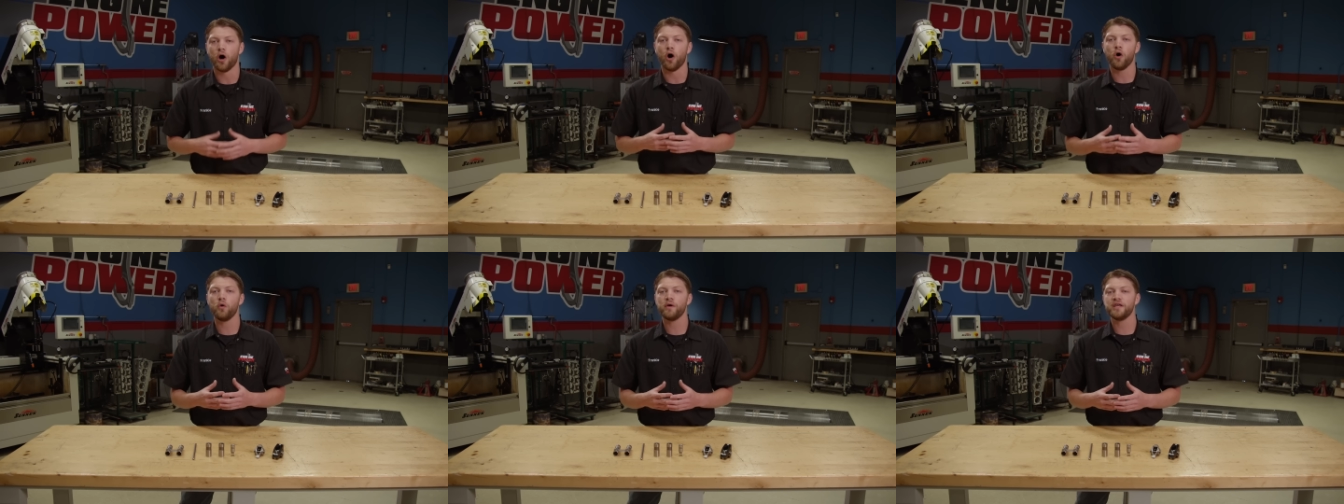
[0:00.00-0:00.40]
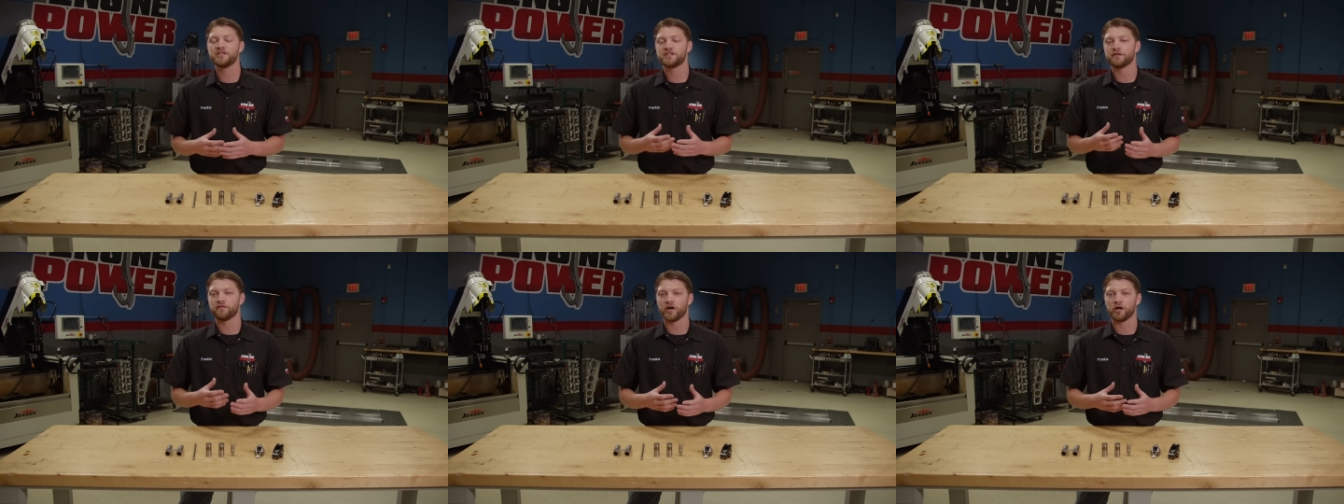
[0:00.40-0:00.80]

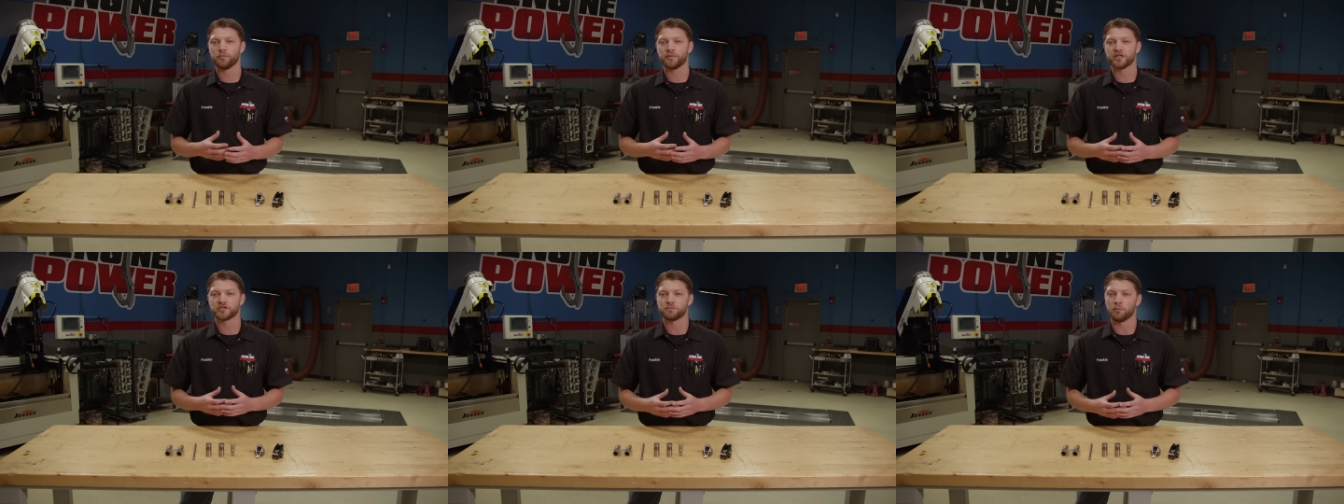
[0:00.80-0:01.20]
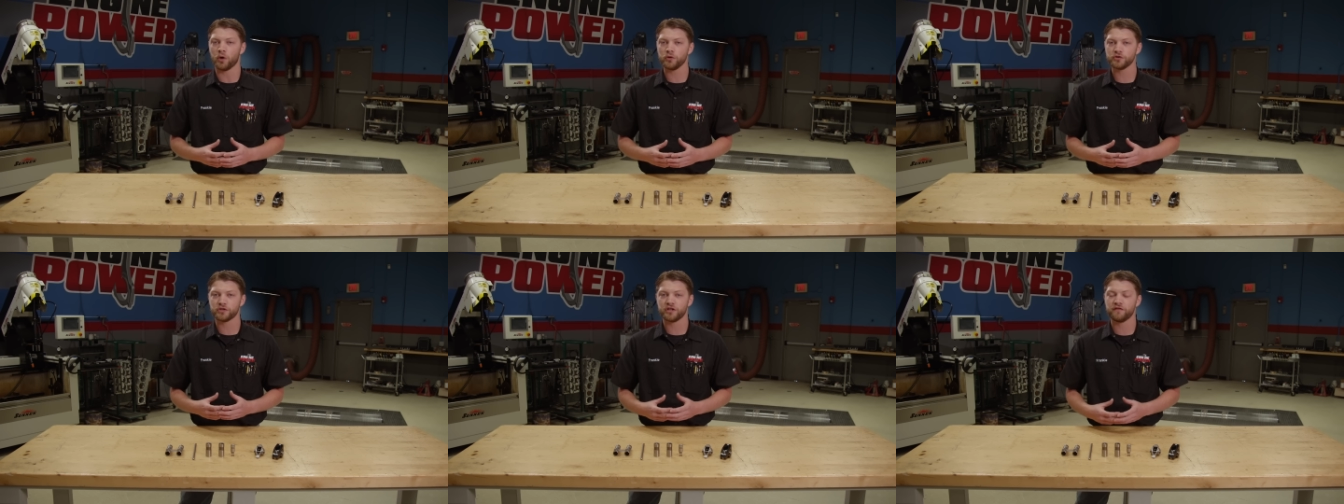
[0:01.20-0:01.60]
OEs developed this
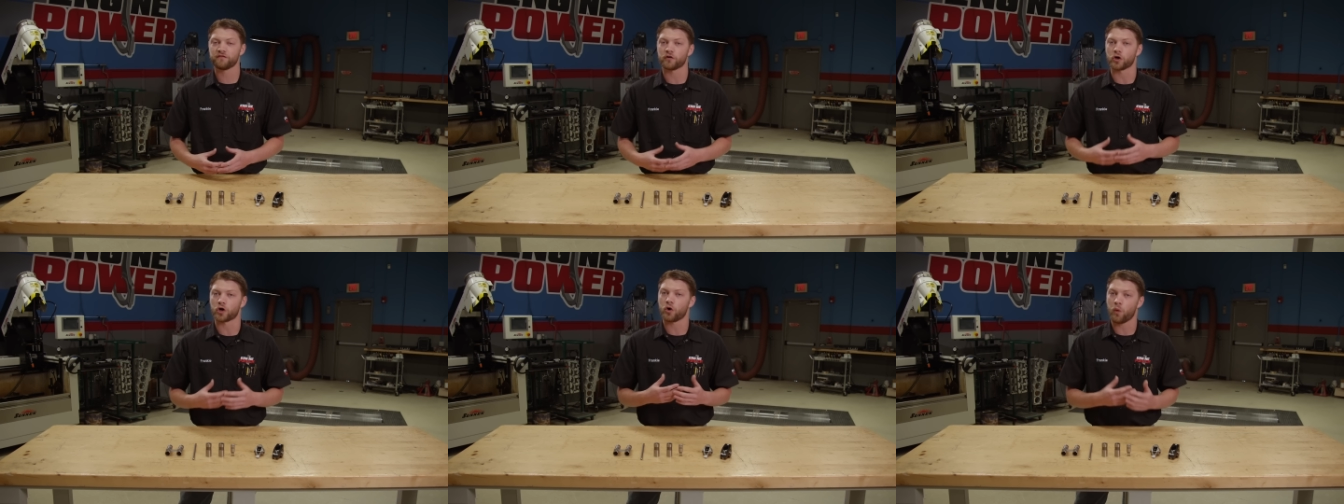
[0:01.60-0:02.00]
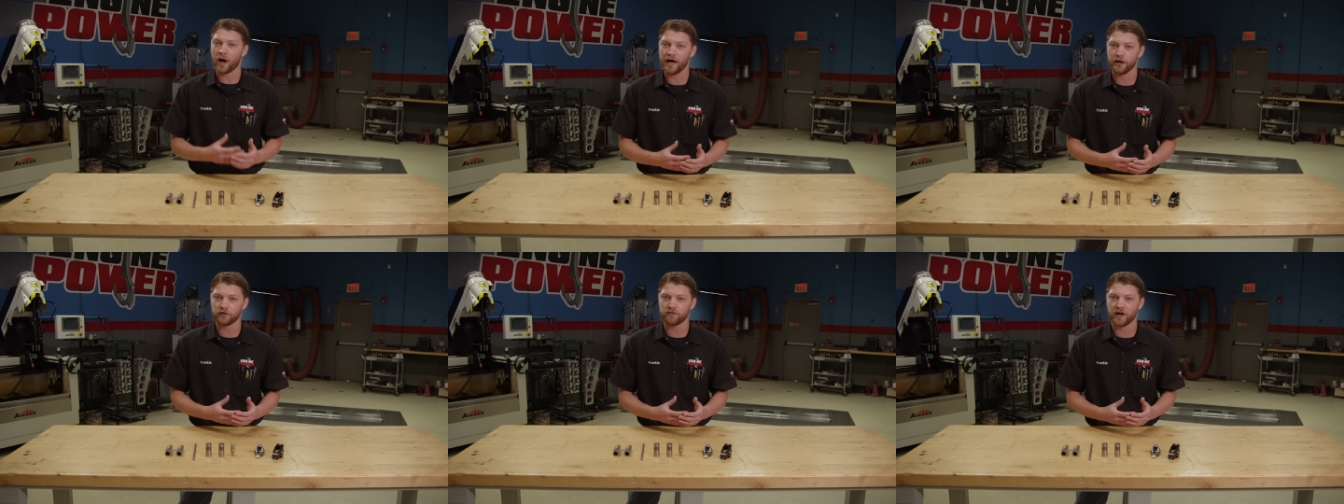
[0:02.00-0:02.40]
mostly for
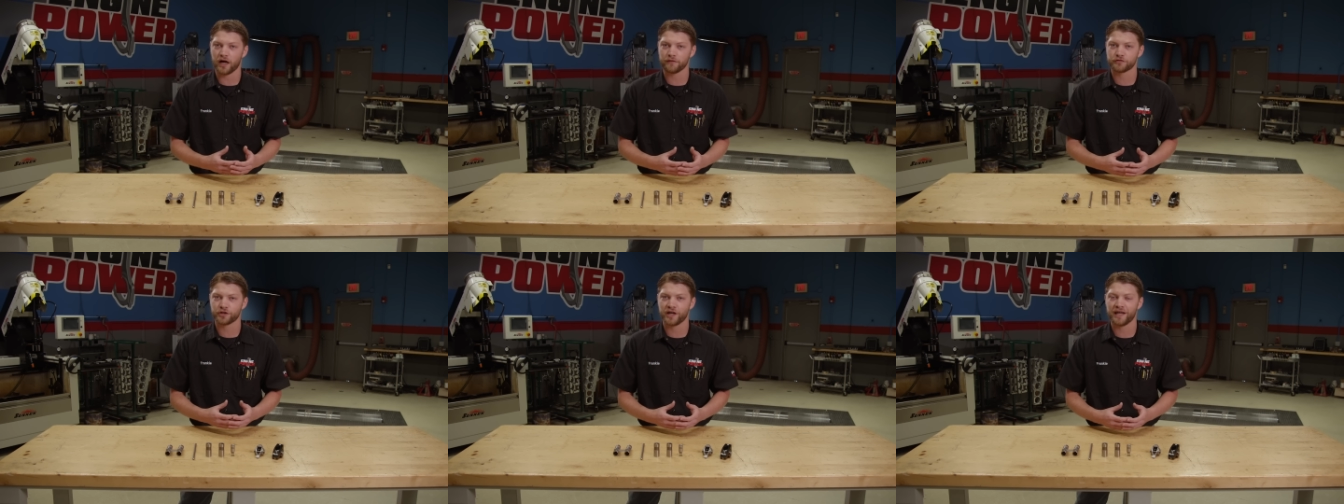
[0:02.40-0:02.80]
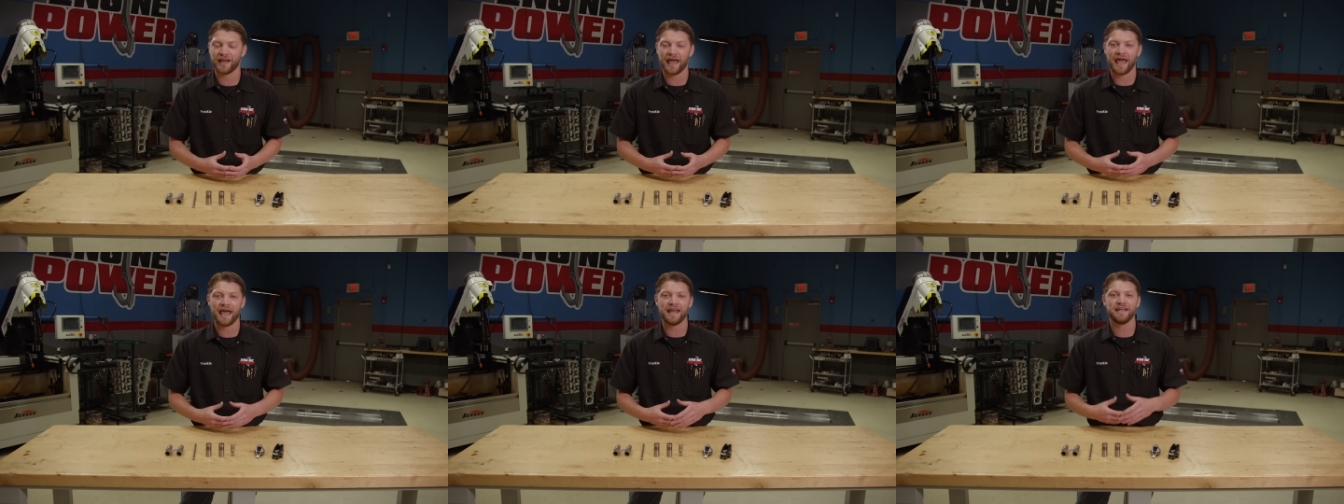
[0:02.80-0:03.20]
quieter valve
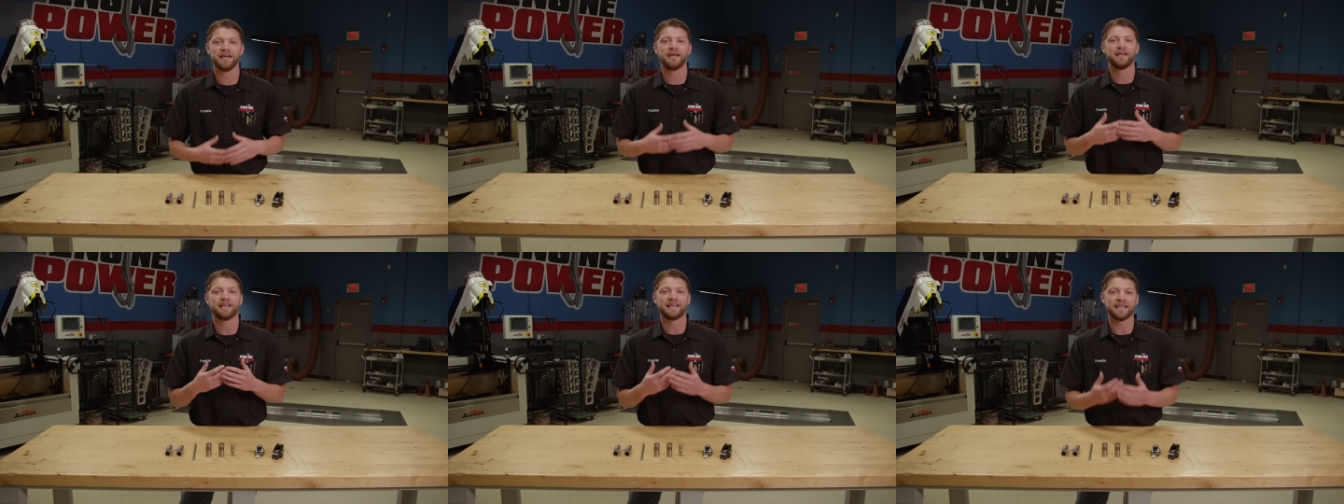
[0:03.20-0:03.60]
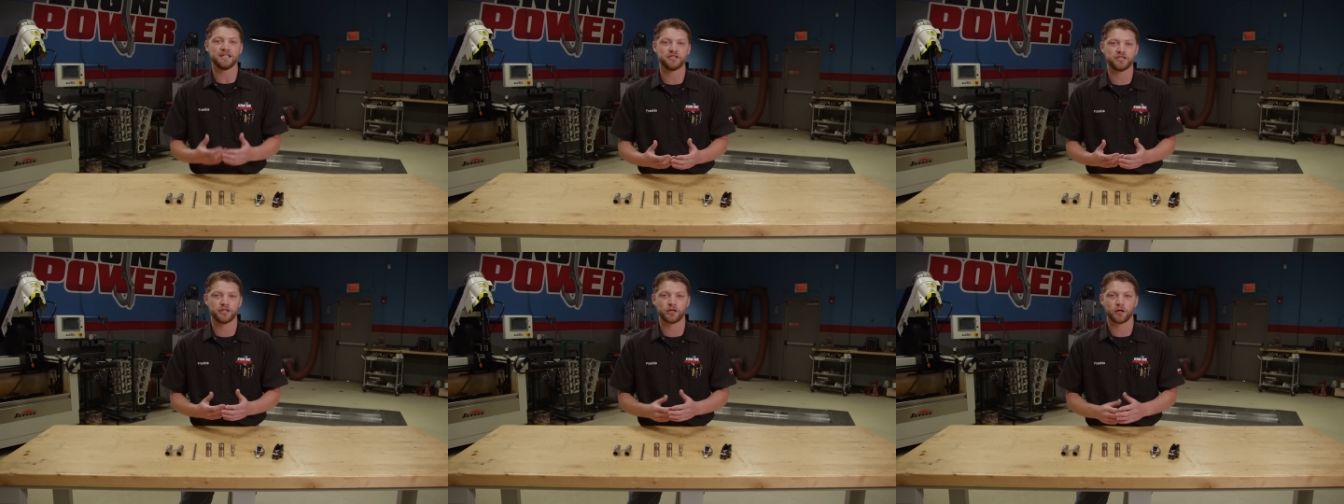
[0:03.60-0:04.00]
train and
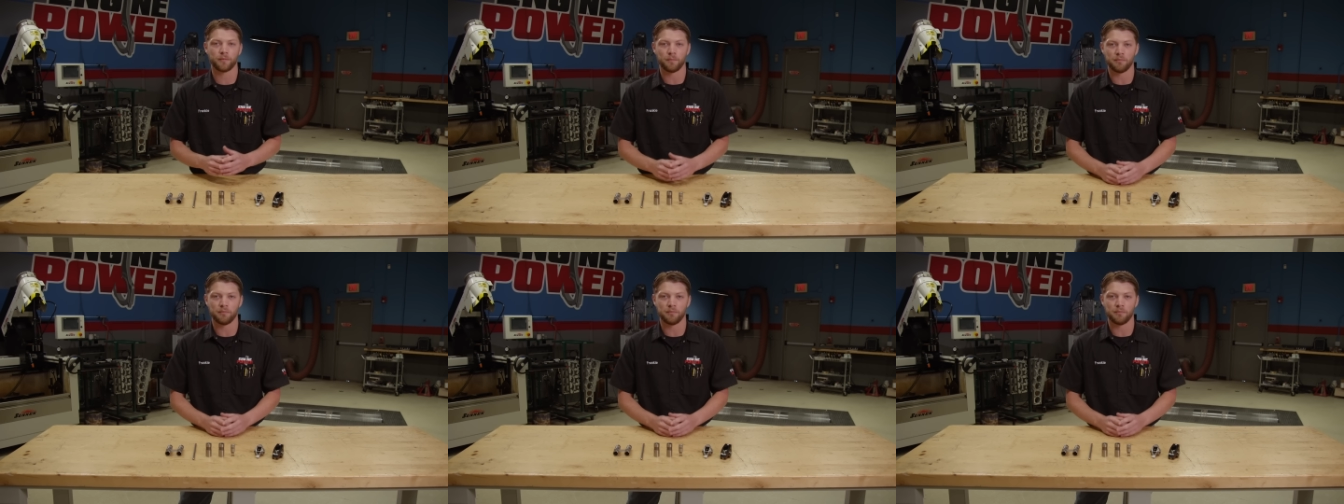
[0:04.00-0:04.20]
easier